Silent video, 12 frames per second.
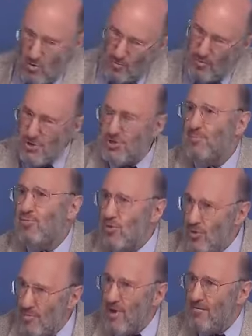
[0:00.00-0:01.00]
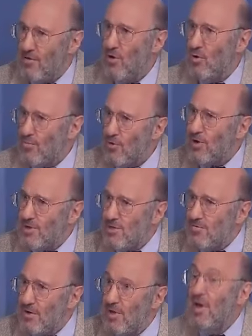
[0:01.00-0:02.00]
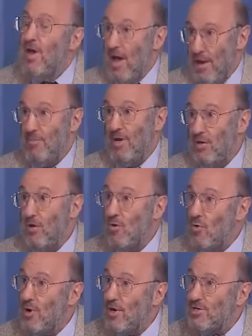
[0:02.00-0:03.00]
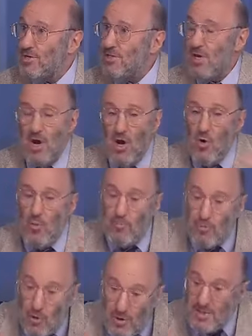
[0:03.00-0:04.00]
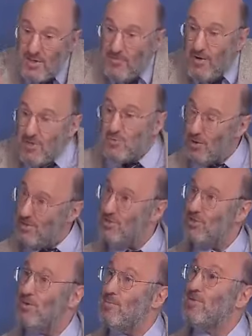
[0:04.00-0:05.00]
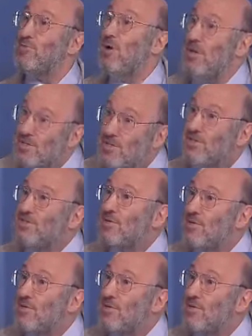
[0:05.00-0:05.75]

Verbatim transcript: or who push a broom have lower productivity and make lower wages. Productivity is what determines wages.